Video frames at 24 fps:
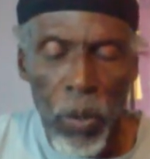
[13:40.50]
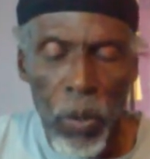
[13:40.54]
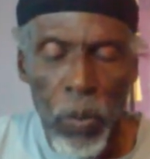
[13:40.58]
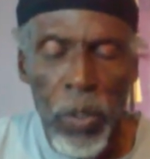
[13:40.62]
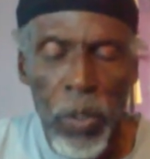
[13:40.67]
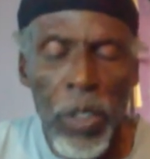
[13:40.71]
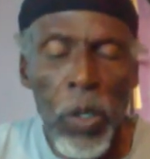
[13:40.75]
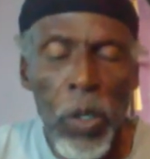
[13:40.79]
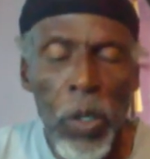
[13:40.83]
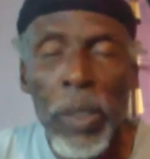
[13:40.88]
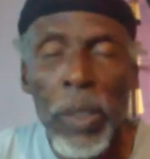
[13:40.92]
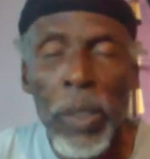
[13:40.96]

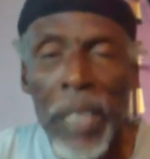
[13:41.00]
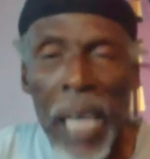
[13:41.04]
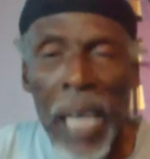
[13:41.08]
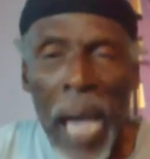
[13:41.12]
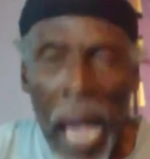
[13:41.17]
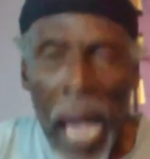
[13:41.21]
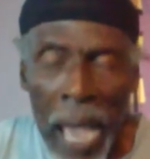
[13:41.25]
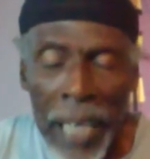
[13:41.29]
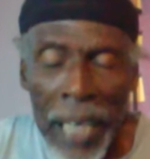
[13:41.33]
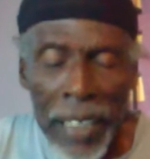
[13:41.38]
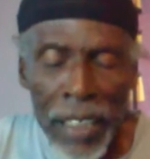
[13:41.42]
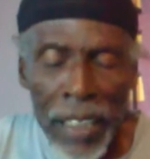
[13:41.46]
we use the
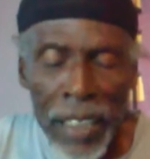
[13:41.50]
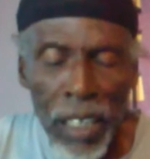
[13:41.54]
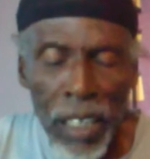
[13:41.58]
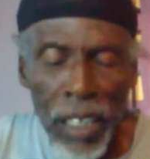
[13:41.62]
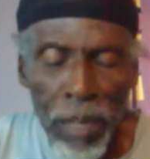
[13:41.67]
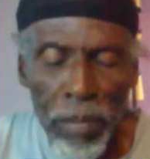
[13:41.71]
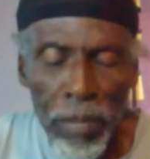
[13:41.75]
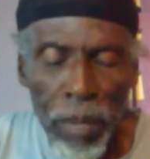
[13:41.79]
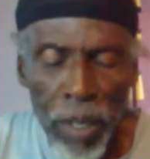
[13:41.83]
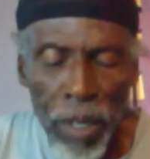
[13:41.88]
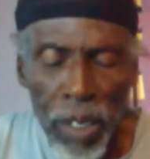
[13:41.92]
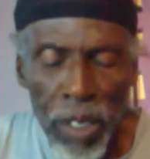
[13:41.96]
highest
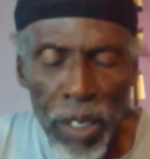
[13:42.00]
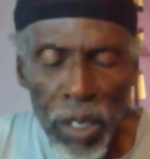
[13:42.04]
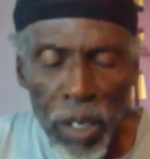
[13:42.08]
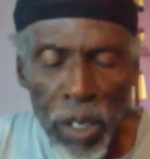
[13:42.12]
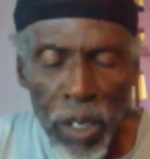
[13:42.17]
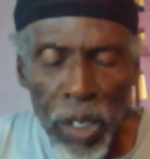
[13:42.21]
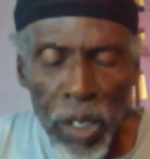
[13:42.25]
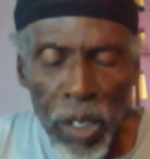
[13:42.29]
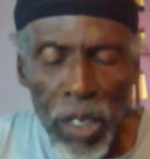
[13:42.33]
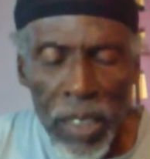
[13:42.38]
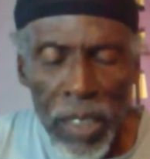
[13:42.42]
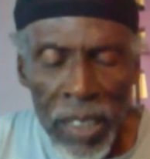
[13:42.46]
number,
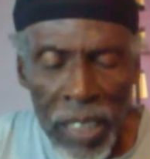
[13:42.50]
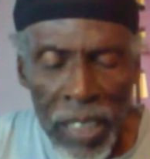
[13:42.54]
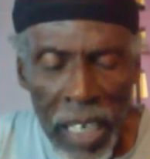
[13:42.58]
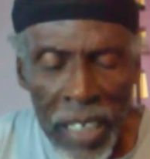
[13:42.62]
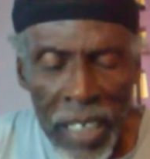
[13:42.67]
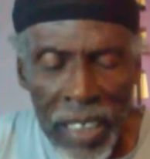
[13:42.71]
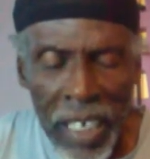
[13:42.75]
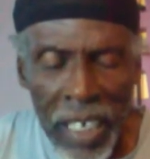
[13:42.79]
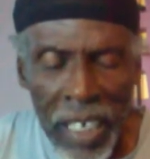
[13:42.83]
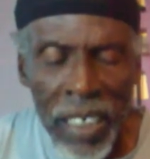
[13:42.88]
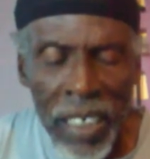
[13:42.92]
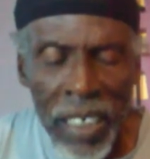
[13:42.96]

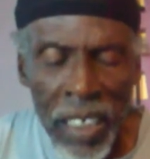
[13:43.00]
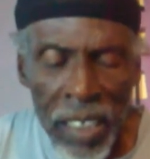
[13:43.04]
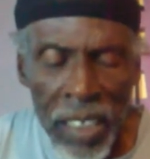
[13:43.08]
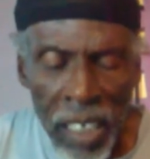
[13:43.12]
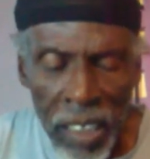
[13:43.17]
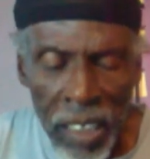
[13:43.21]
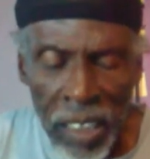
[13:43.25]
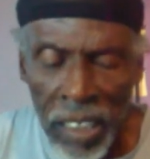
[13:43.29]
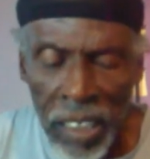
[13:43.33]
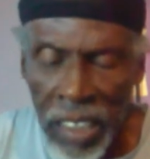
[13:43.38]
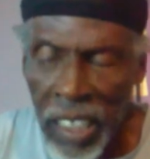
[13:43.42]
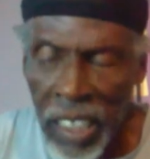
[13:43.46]
6 into
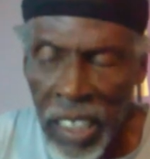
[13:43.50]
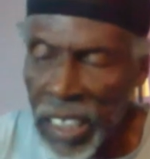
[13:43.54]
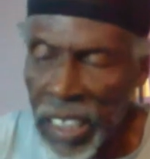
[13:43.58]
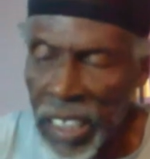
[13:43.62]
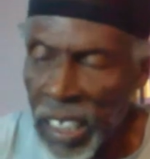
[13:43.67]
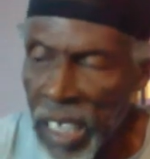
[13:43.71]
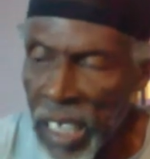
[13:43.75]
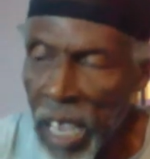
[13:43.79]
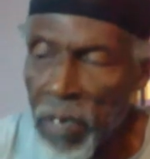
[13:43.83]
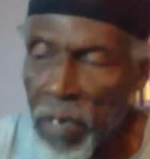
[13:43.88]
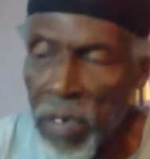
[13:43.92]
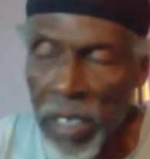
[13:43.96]
66,
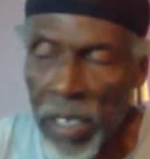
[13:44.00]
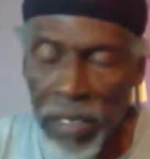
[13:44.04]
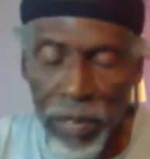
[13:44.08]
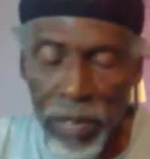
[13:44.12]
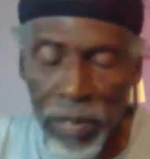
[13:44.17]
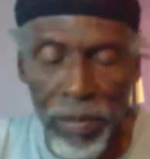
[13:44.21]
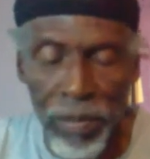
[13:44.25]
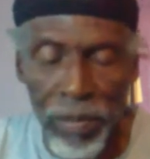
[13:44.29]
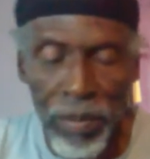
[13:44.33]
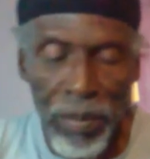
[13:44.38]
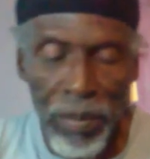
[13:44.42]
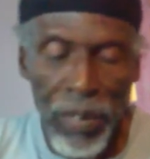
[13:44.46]

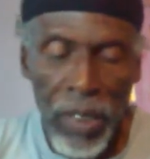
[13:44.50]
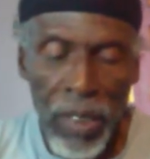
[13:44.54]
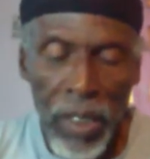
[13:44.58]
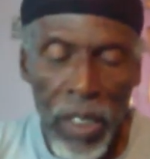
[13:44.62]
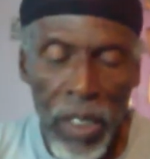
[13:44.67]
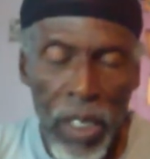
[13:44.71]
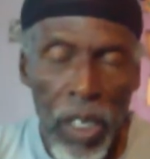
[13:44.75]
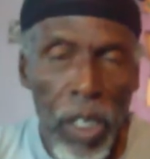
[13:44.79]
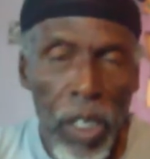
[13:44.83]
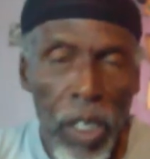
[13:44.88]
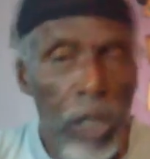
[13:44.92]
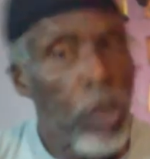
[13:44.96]
11.
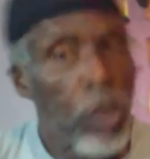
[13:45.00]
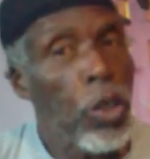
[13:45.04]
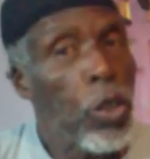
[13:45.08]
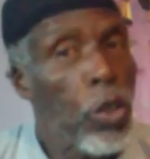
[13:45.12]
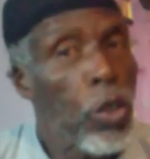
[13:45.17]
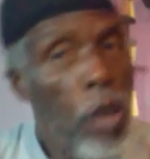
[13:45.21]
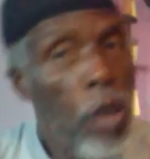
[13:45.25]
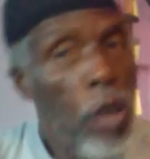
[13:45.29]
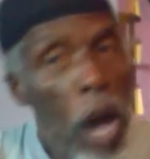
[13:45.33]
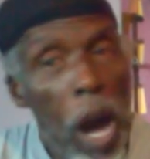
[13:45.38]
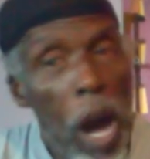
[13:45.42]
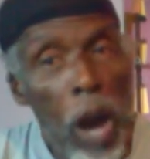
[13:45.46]
So
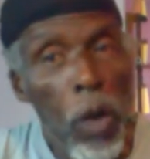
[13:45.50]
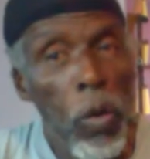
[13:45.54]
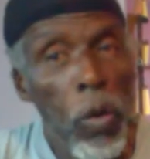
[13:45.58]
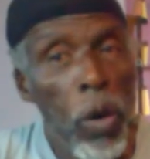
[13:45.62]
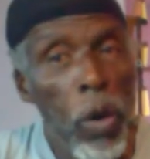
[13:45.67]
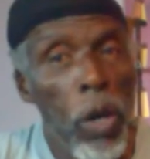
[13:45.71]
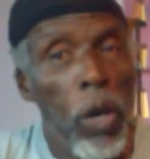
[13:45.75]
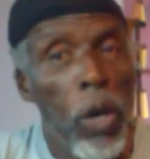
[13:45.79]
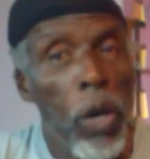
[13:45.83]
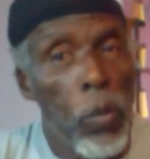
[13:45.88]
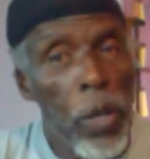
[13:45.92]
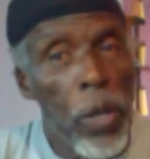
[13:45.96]

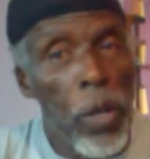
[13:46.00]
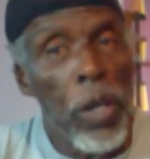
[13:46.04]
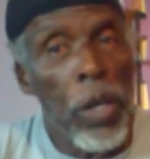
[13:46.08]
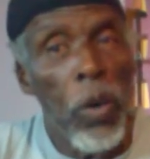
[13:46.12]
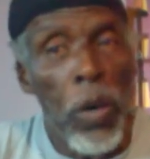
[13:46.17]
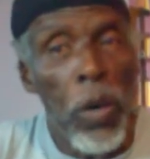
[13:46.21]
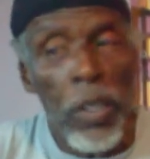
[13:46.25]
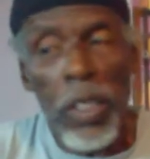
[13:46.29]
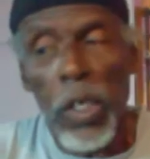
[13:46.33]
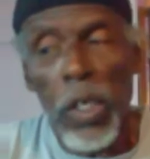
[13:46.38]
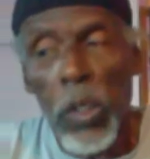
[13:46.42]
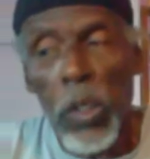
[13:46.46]
now we're
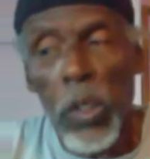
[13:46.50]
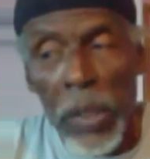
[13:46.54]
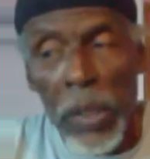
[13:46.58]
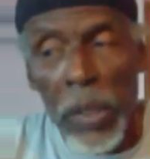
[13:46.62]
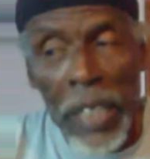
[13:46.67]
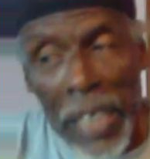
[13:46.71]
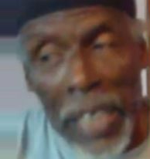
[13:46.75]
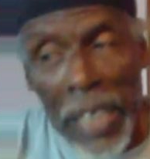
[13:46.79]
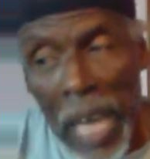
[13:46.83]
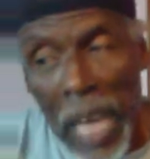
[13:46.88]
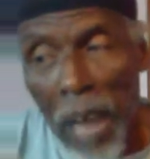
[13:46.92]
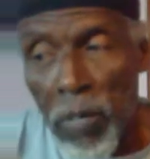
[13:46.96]
going to
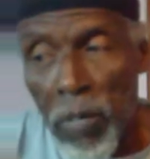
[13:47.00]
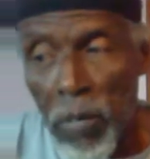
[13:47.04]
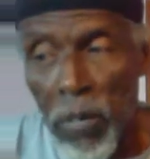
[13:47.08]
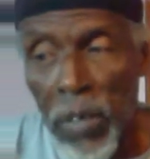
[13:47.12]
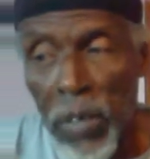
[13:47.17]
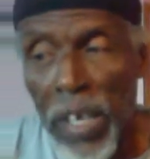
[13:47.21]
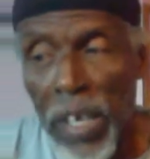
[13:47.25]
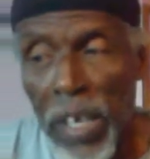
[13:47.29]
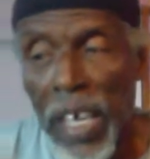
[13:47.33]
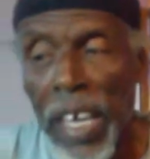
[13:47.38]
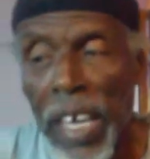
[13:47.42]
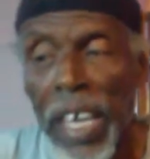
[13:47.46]
use
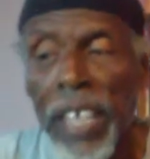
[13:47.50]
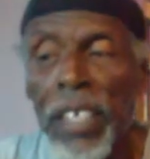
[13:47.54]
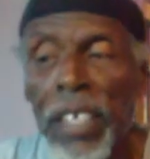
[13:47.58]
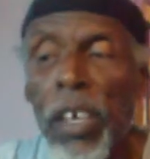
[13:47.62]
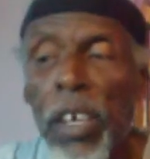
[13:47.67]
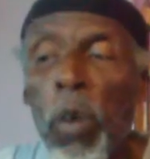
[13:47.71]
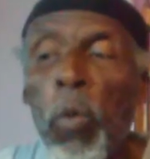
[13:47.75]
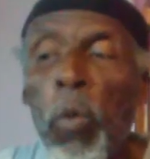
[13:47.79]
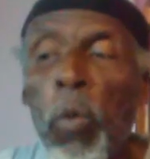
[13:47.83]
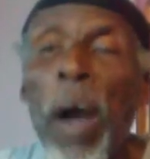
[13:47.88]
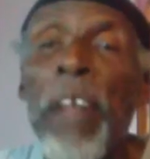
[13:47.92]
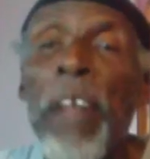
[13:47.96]
11
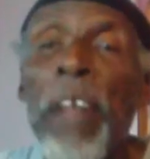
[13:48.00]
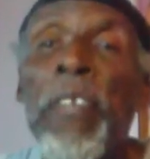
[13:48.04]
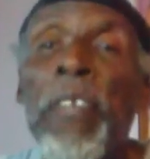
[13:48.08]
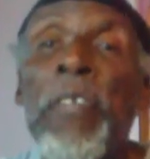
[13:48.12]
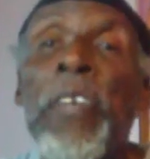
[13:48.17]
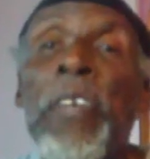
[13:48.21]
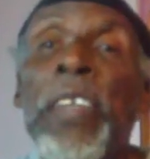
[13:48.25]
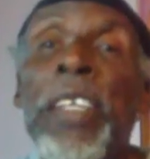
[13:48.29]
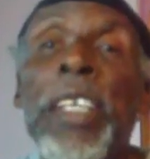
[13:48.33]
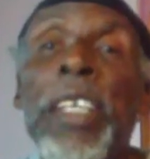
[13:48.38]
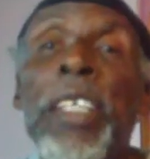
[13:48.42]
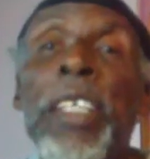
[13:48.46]
into
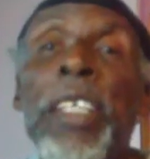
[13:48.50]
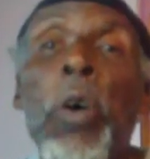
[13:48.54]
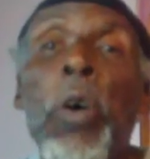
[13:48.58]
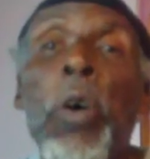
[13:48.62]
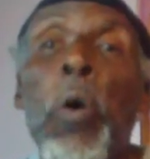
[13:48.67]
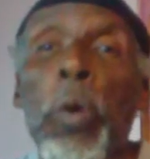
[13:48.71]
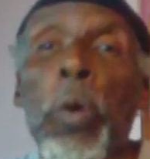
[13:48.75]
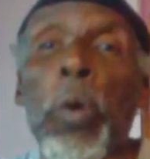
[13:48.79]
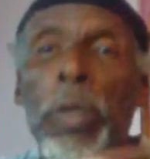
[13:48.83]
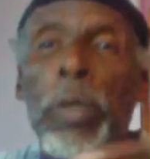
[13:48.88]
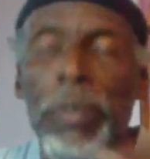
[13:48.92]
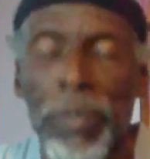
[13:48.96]

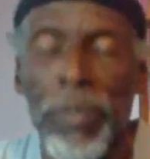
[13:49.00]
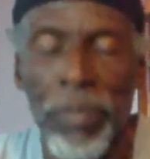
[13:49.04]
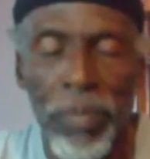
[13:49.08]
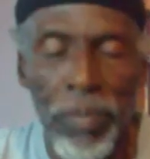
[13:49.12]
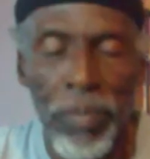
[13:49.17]
132.